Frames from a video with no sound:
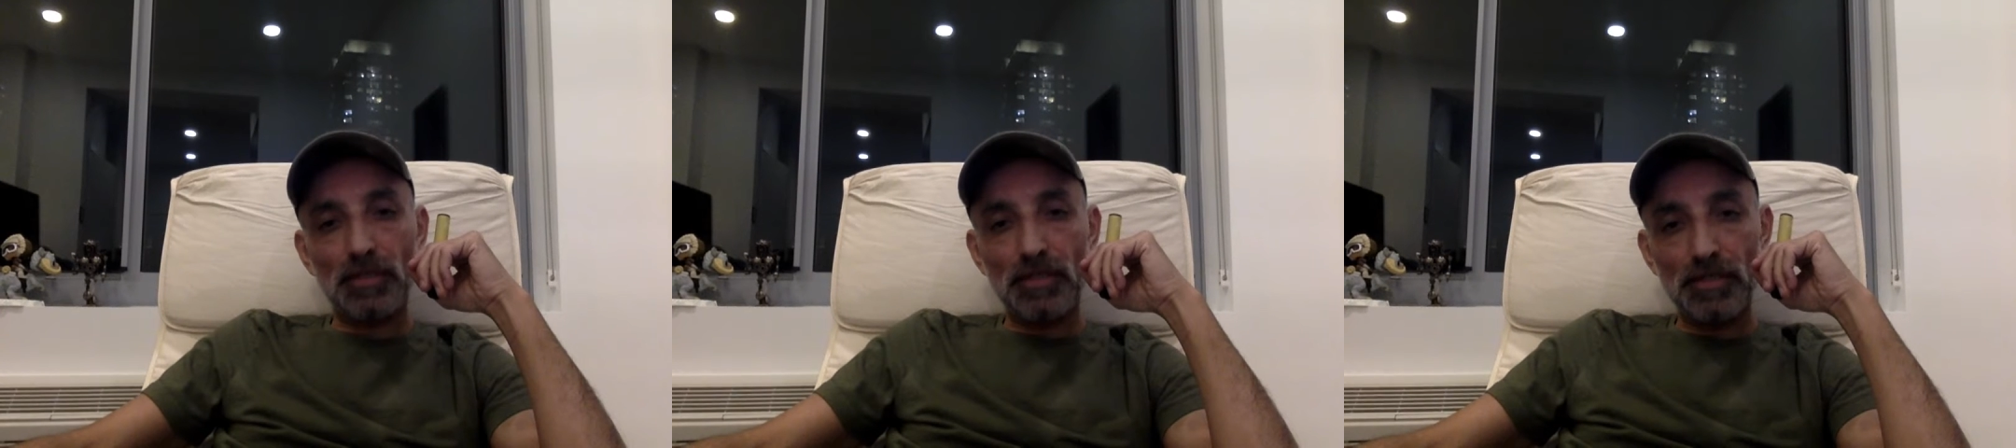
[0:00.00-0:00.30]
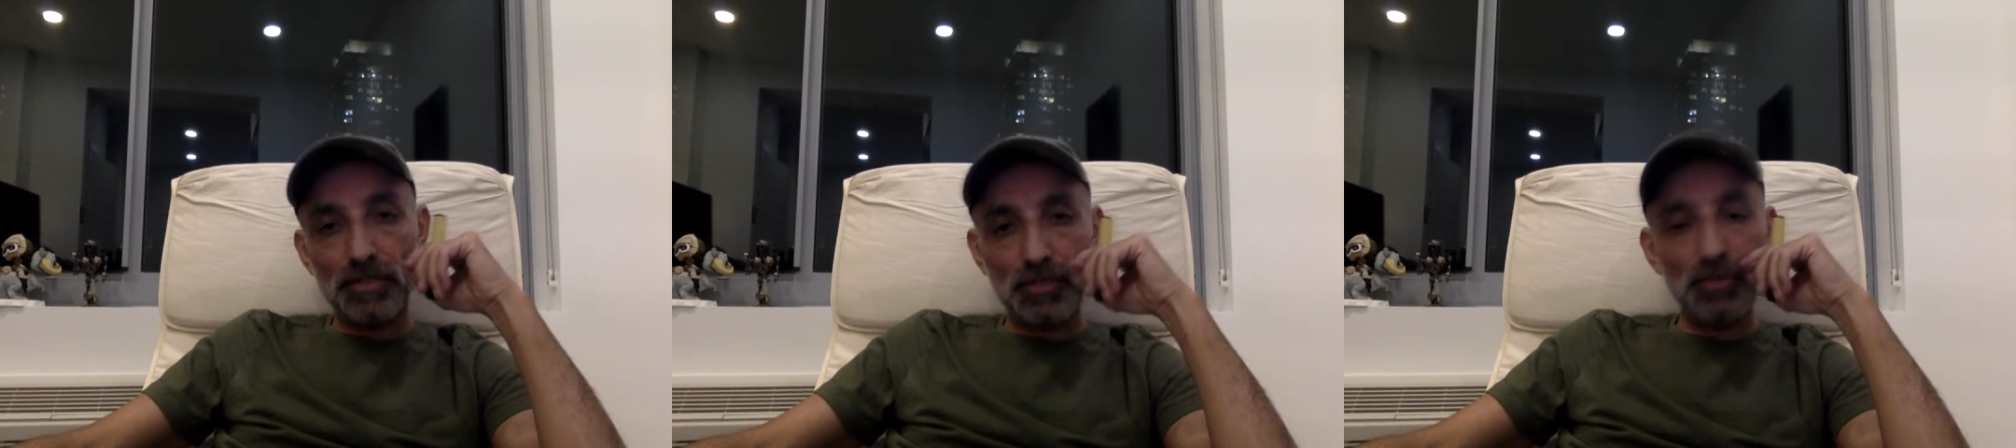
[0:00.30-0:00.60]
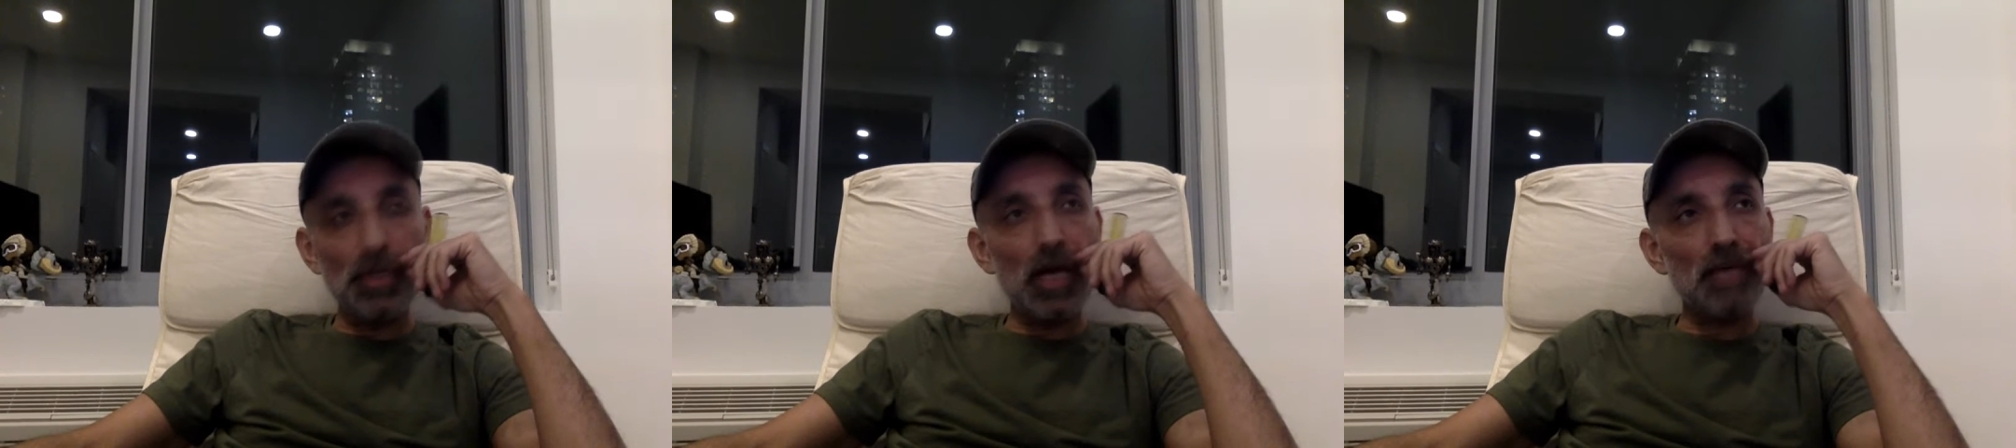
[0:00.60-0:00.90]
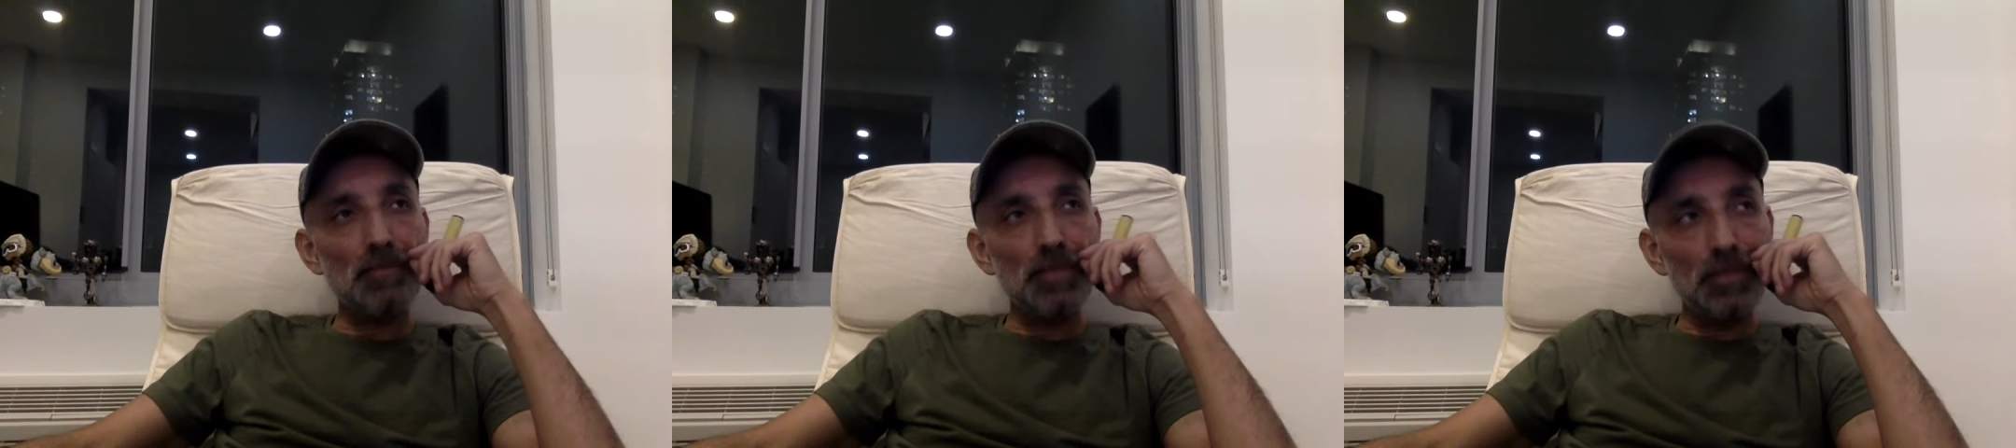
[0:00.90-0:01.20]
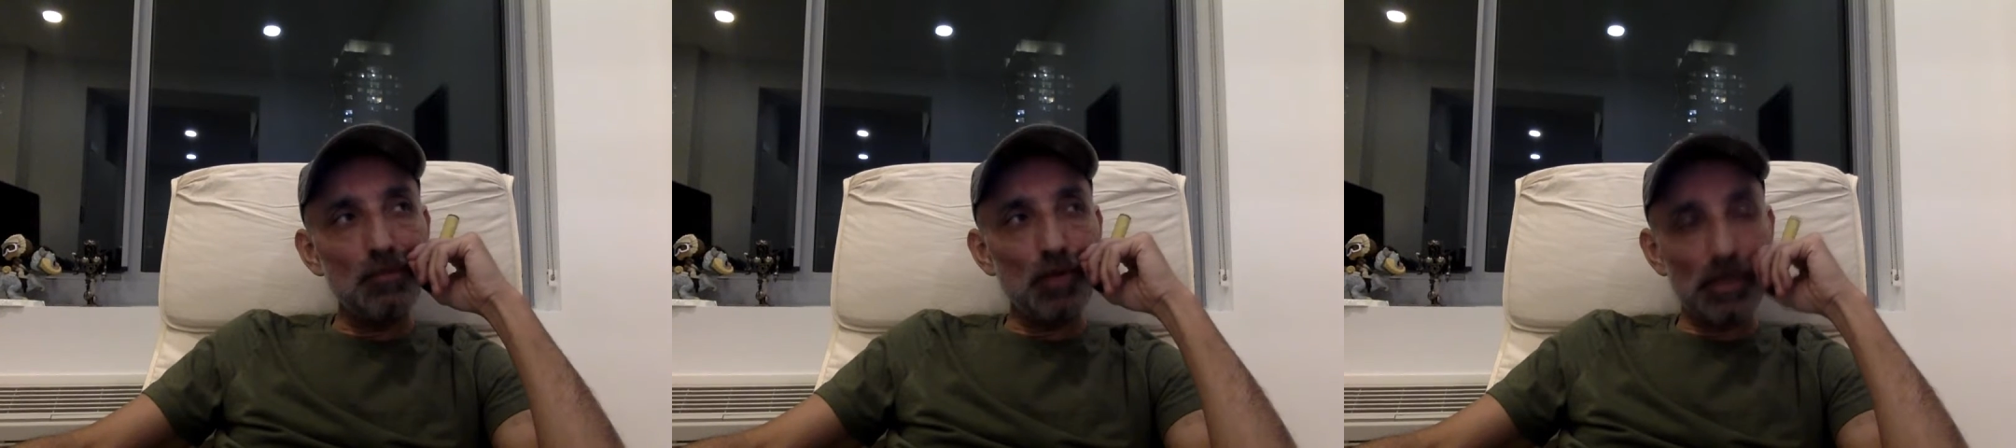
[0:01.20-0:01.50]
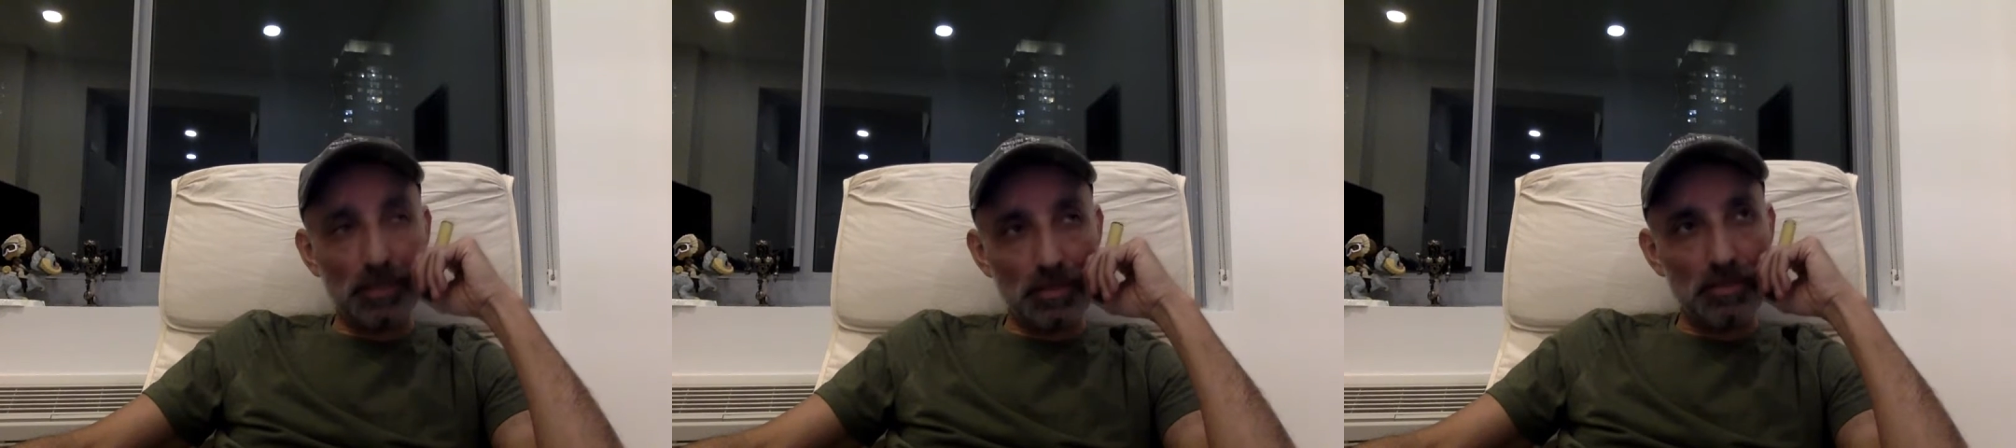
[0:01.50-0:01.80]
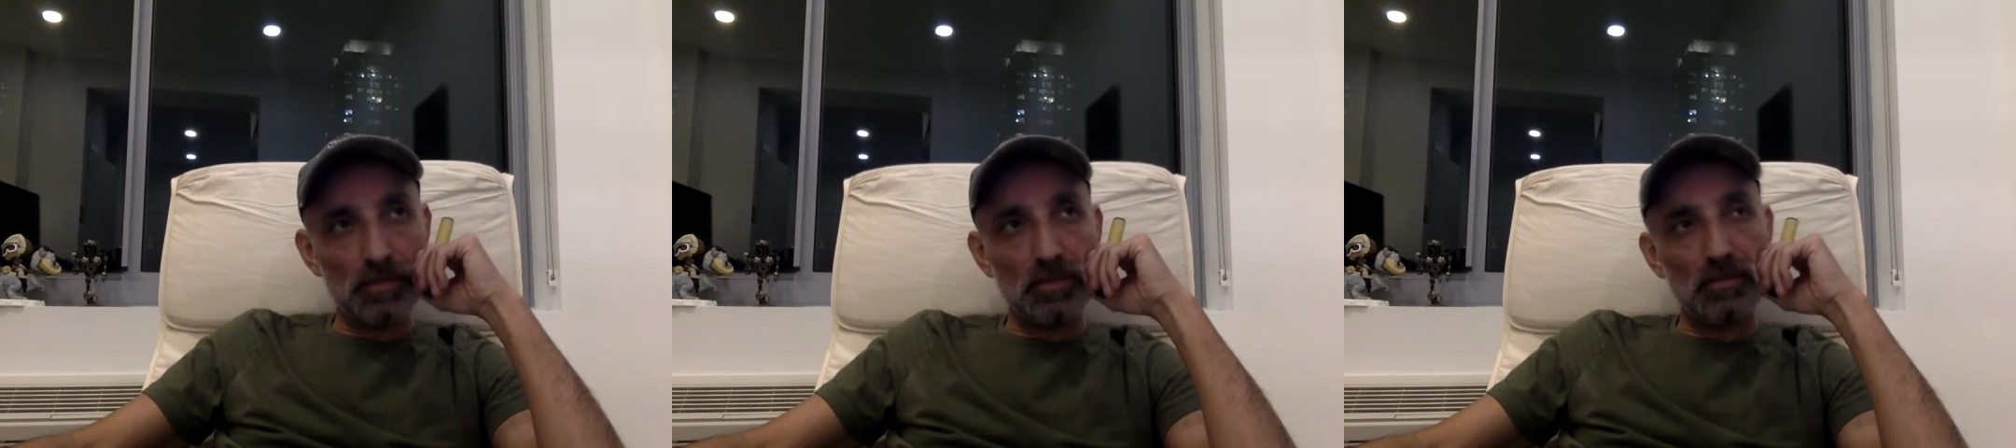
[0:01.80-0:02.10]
it should not be what it is,